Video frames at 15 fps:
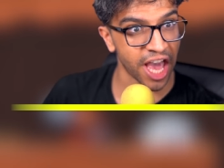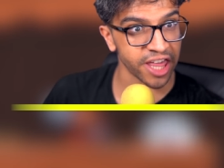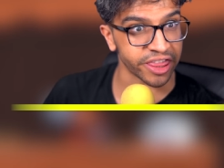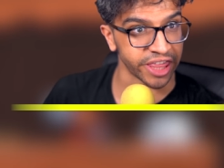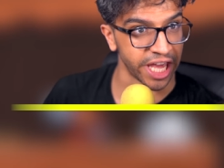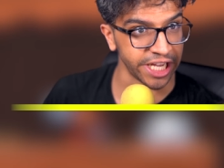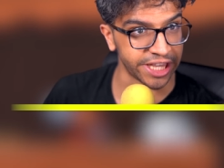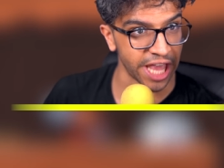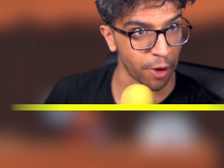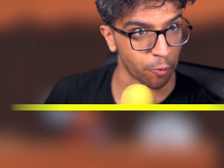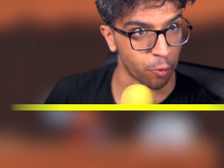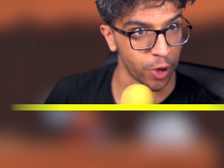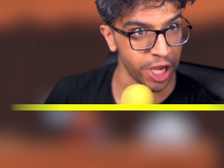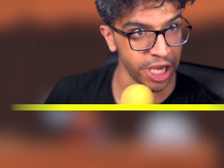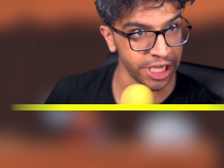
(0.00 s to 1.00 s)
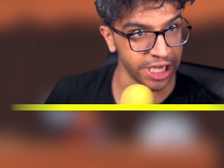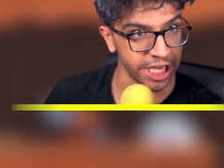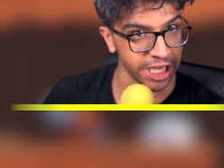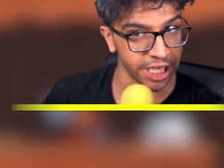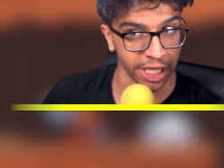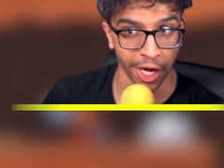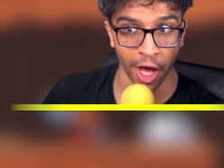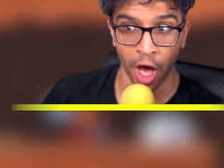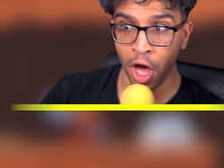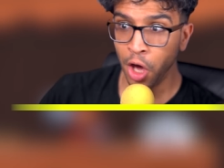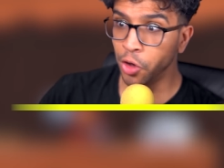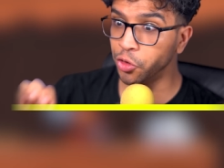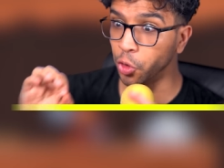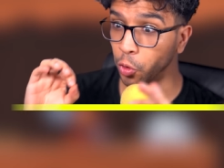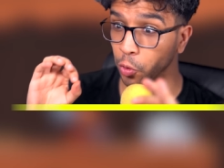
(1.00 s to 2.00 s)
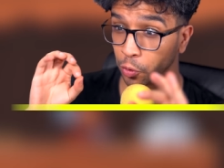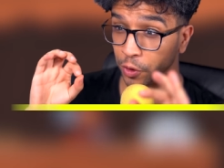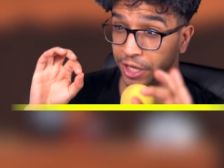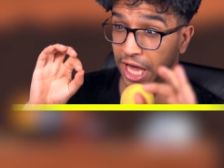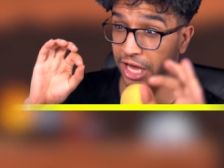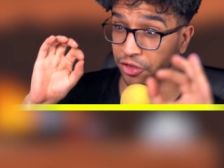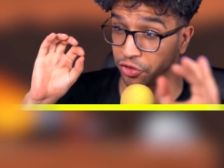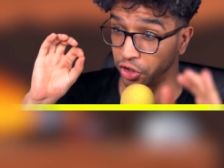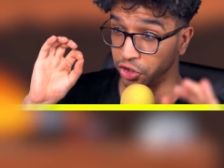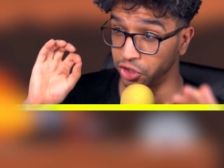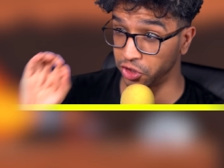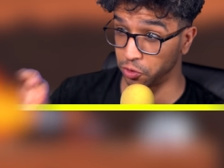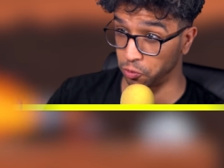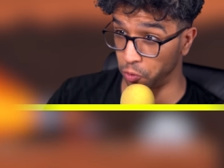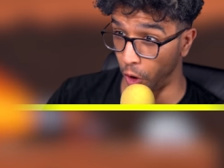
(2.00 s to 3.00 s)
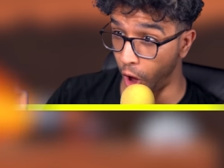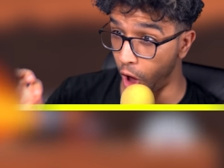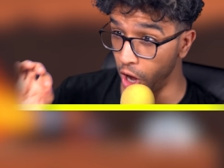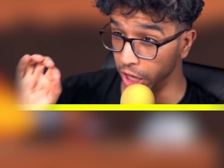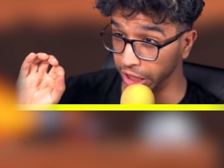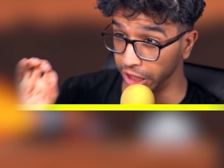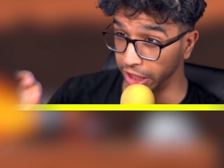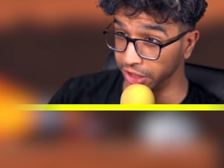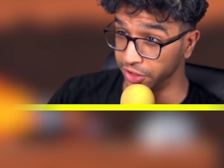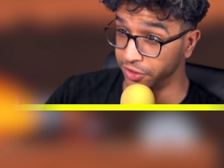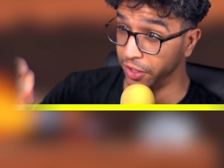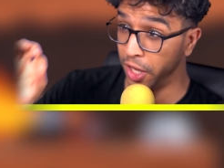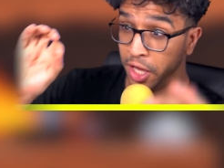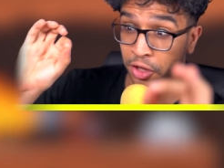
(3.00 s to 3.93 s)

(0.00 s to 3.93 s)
I think that we need uh, to create the strongest